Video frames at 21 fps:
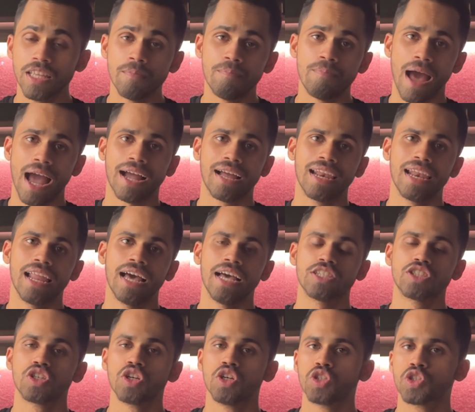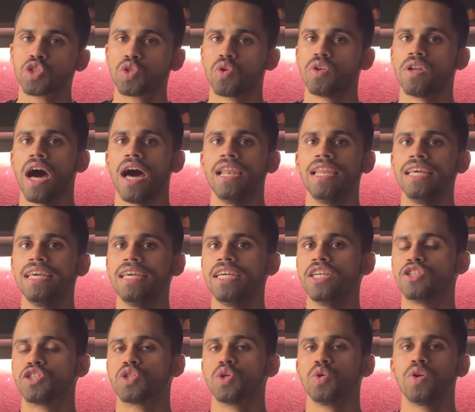the backlash, Sonali
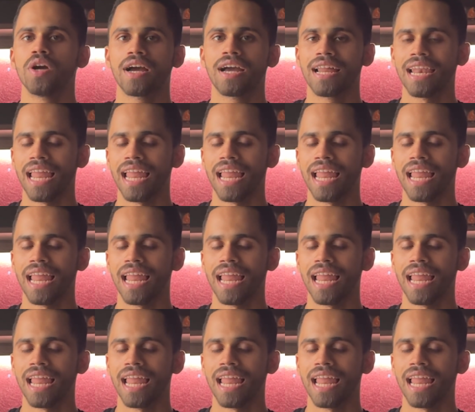issued a